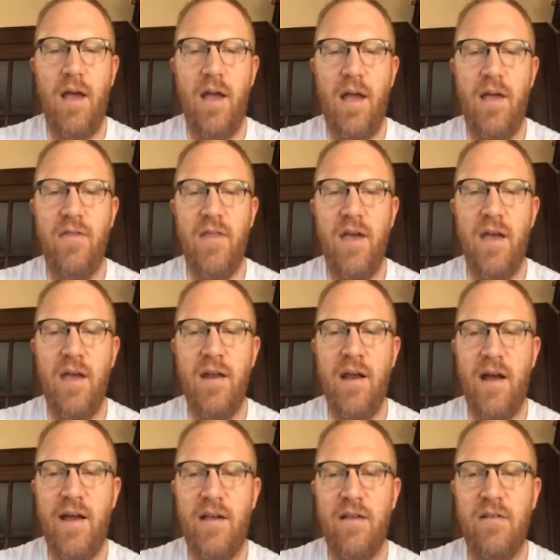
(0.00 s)
And then
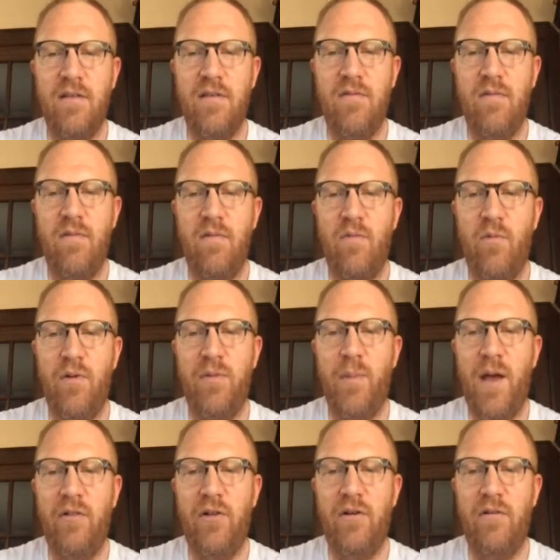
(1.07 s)
I can, with my
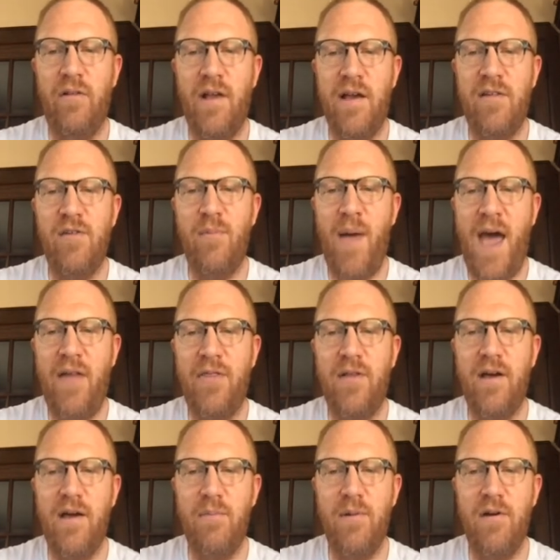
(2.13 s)
little nice math
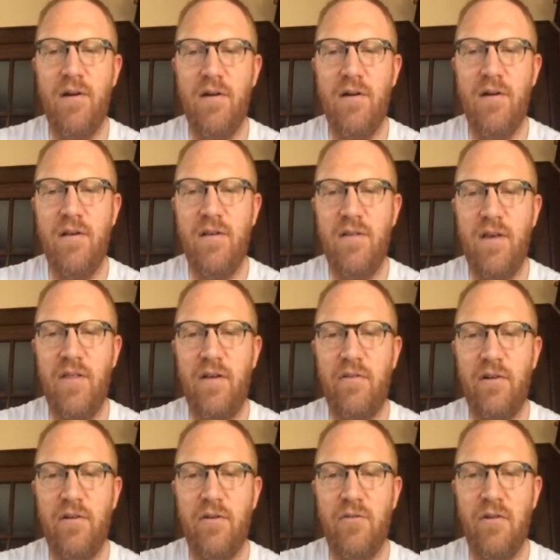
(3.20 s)
type here, see that
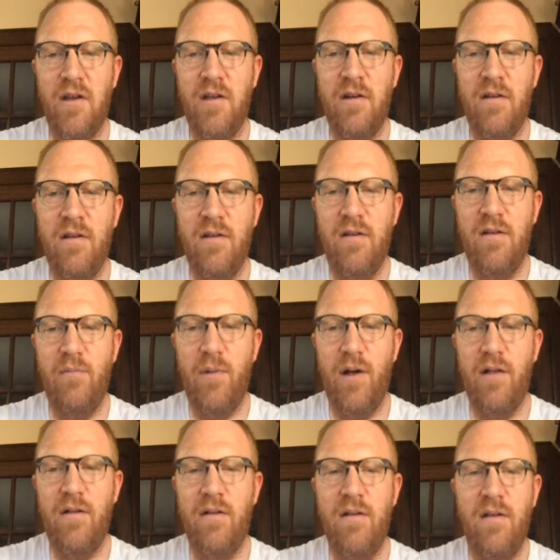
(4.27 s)
little green
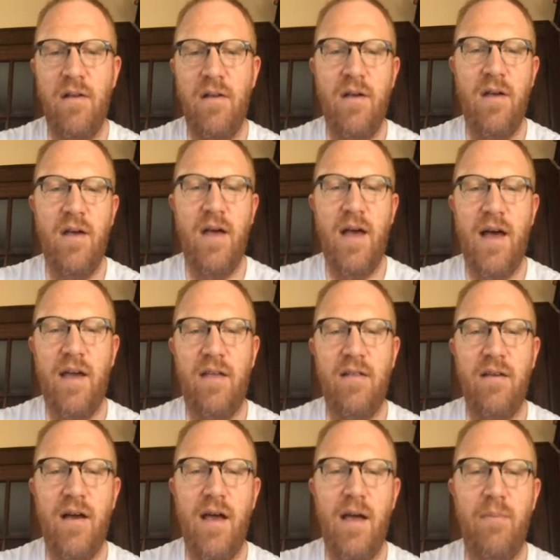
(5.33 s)
button? I can
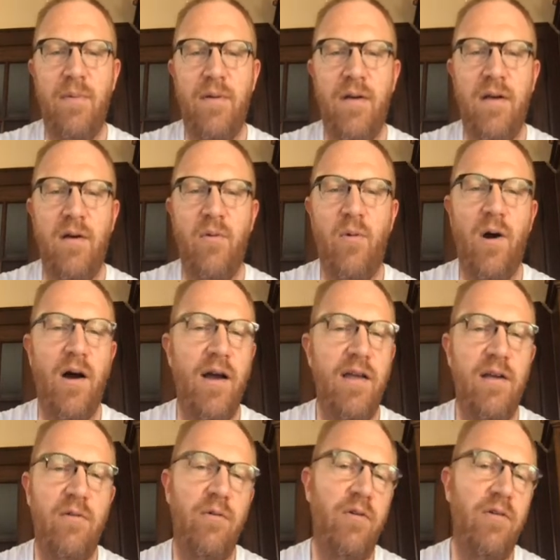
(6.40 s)
type y
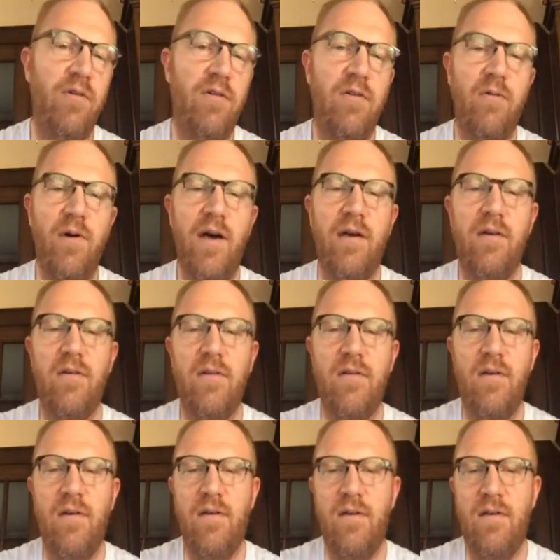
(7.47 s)
equals 2x.
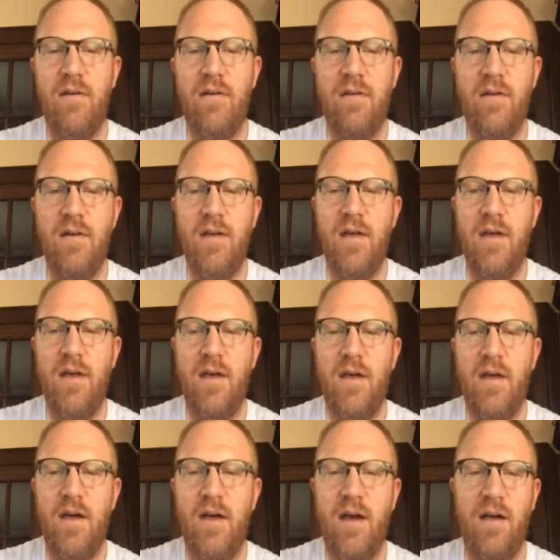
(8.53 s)

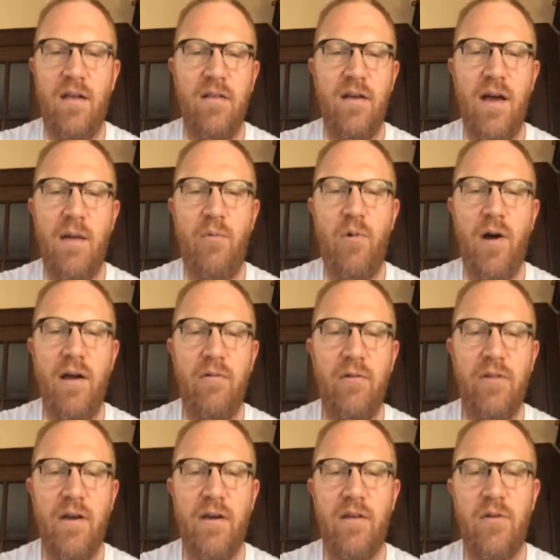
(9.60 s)
I can type y equals
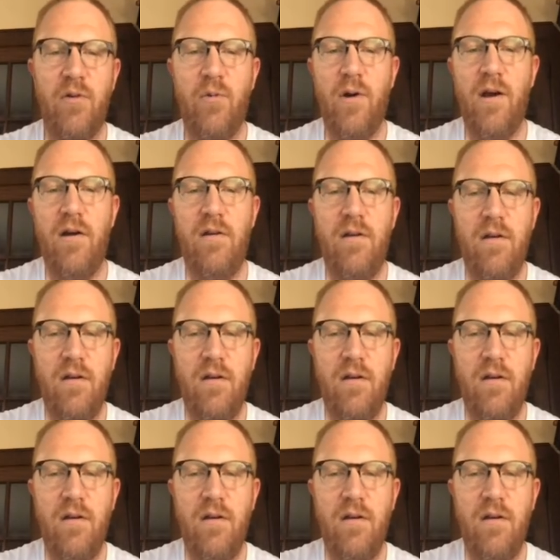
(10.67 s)
x squared.